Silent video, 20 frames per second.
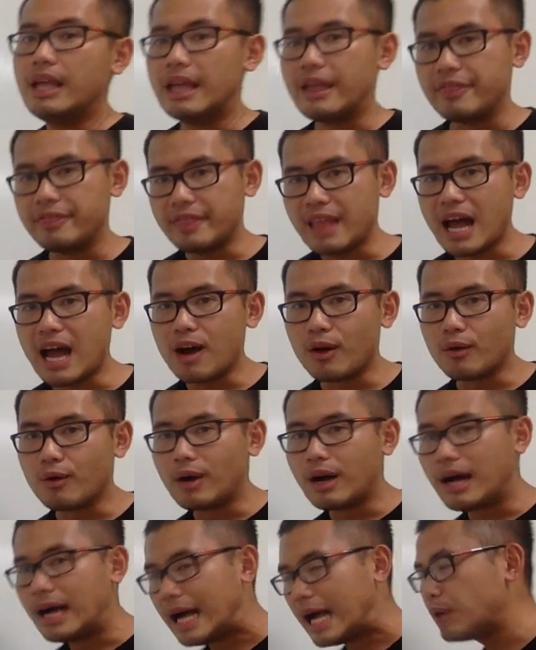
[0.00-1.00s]
And now,
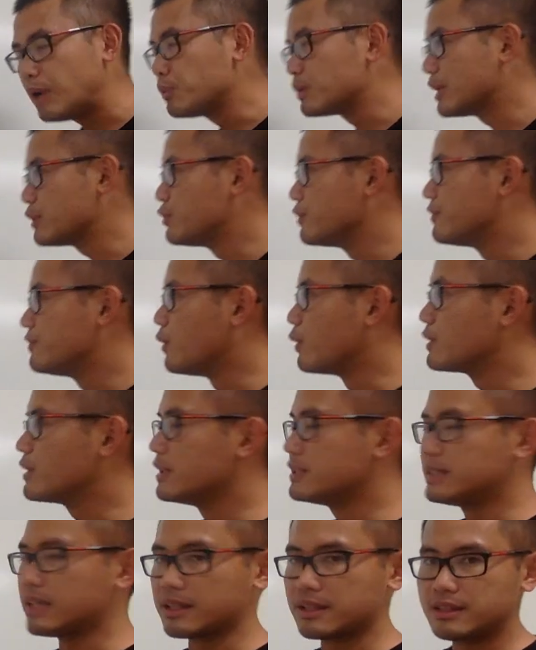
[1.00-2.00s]
I would like to
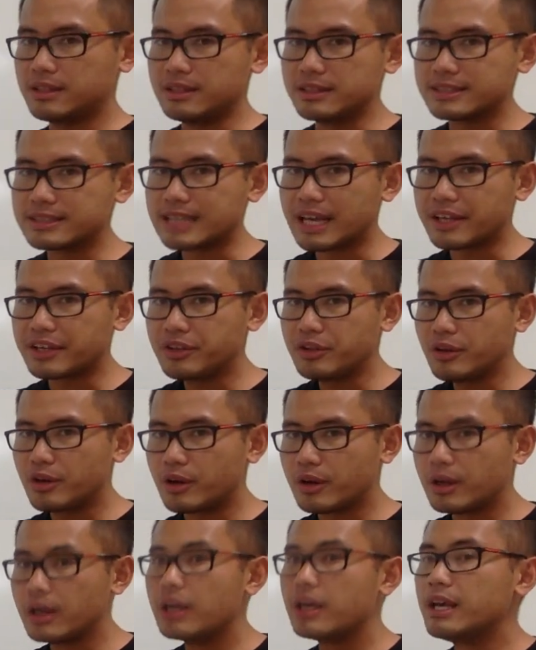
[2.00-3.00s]
focus on this side
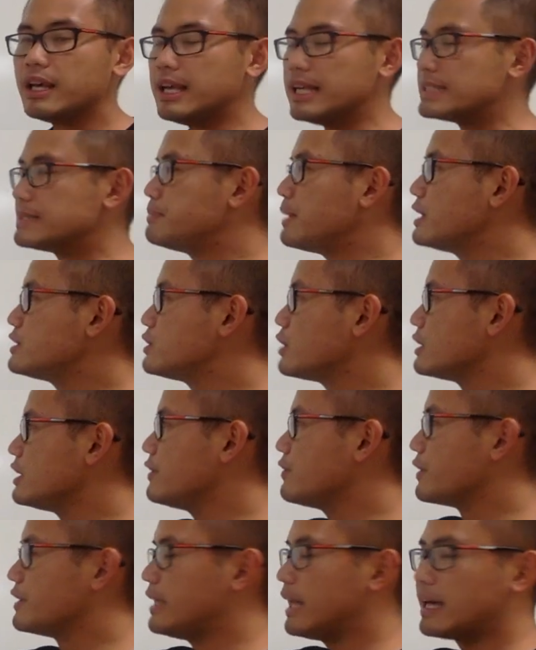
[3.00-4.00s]
here,
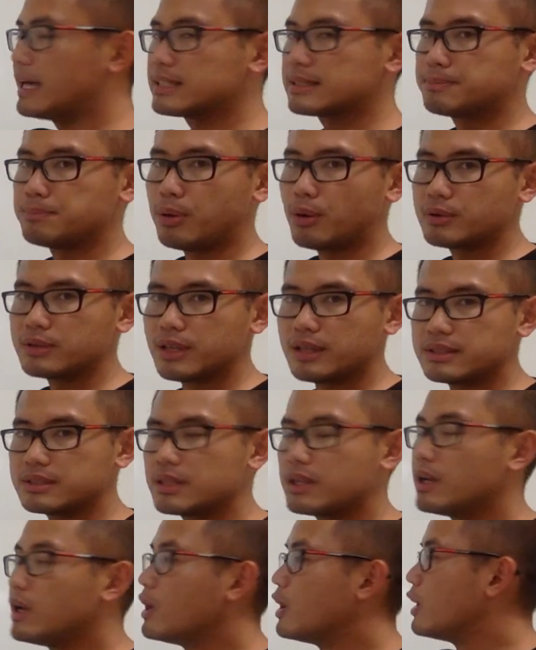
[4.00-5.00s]
especially for the exponent.
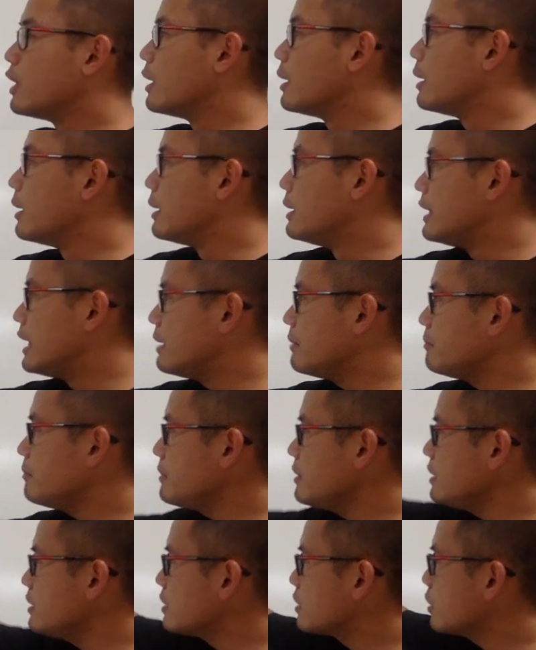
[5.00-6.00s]
Let
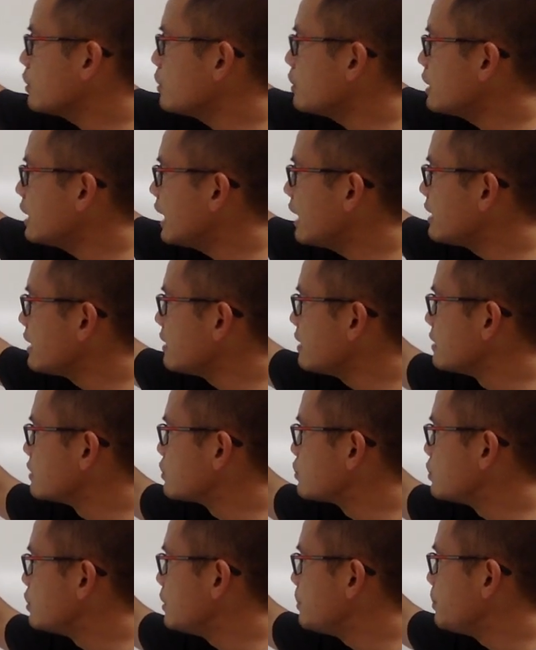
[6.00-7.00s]
me go ahead and
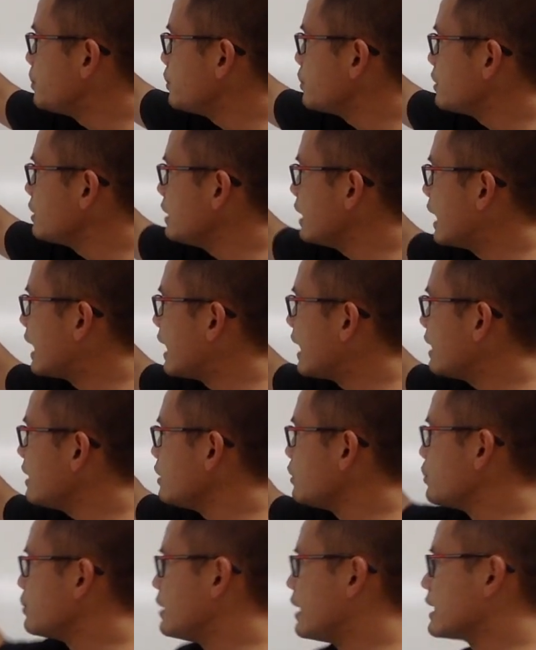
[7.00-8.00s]
distribute the I
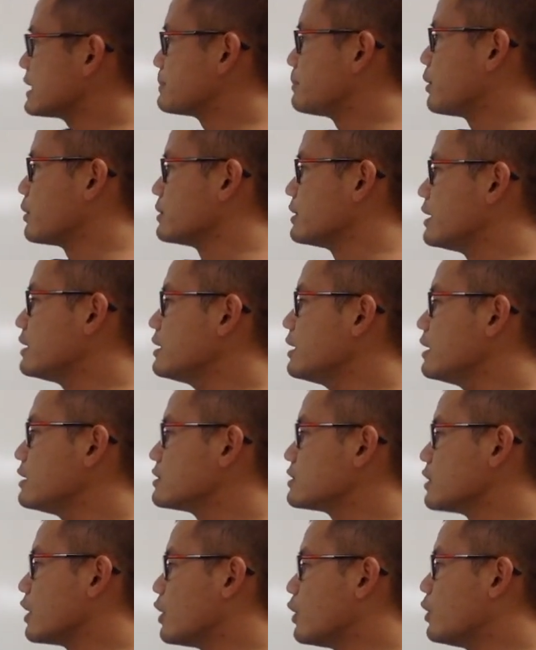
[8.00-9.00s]
into the exponent.
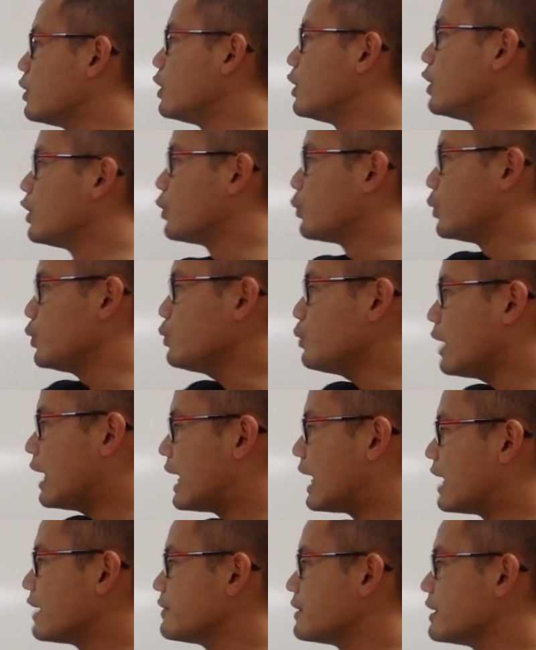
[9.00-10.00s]
So we will
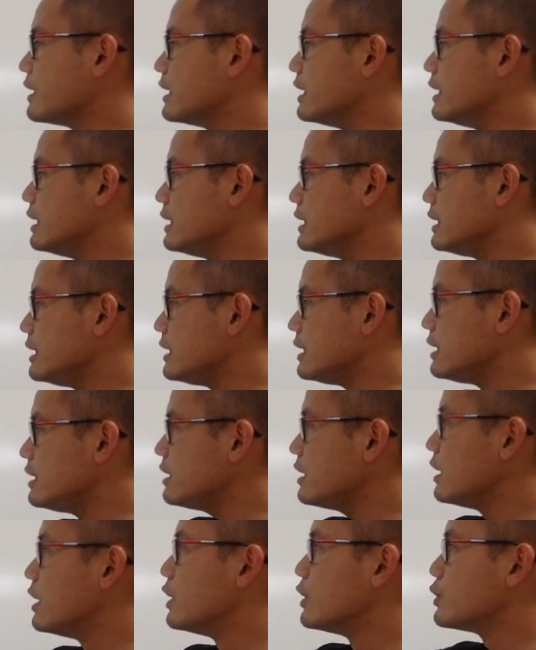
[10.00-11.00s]
have
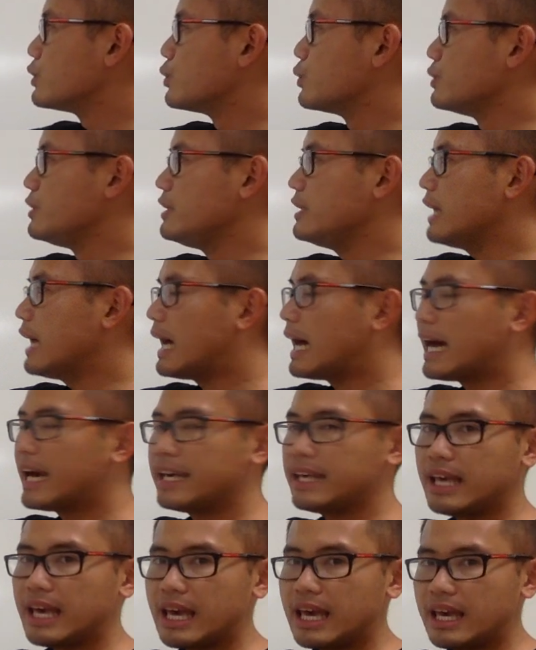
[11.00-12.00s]
E to the
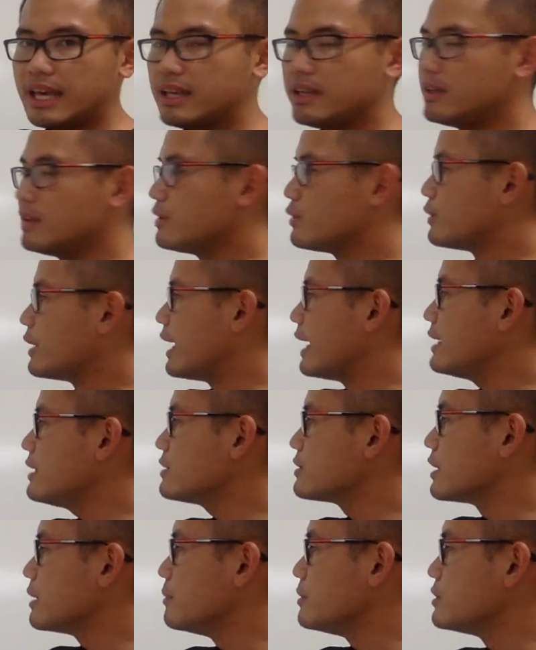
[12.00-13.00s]
IA, right?
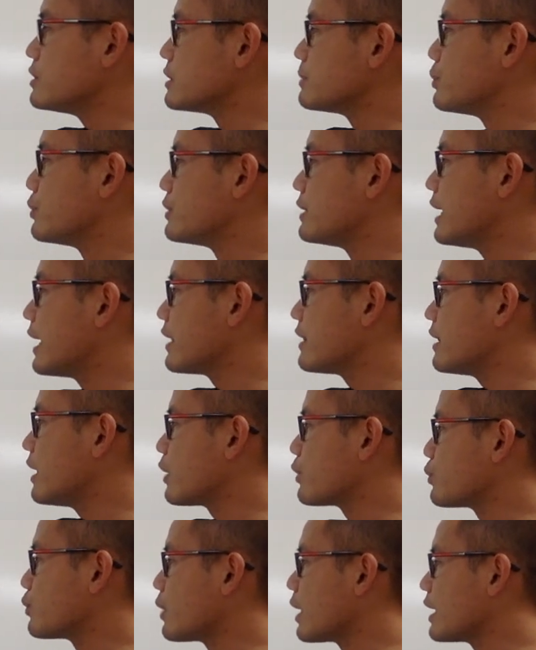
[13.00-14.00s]
So let me just put that
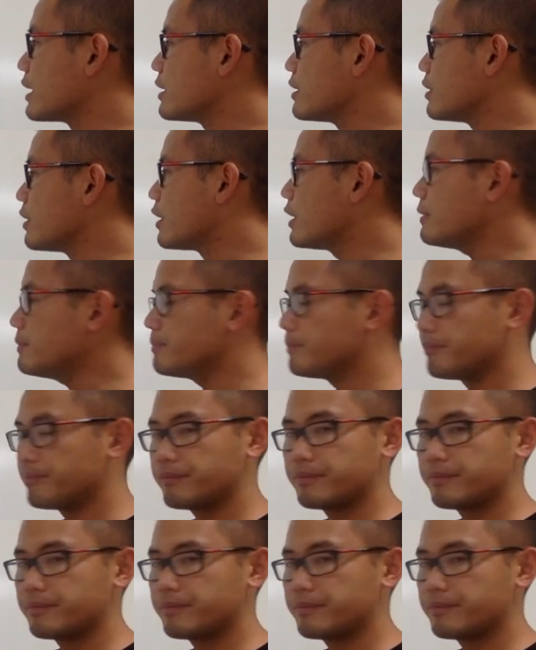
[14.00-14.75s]
down right here.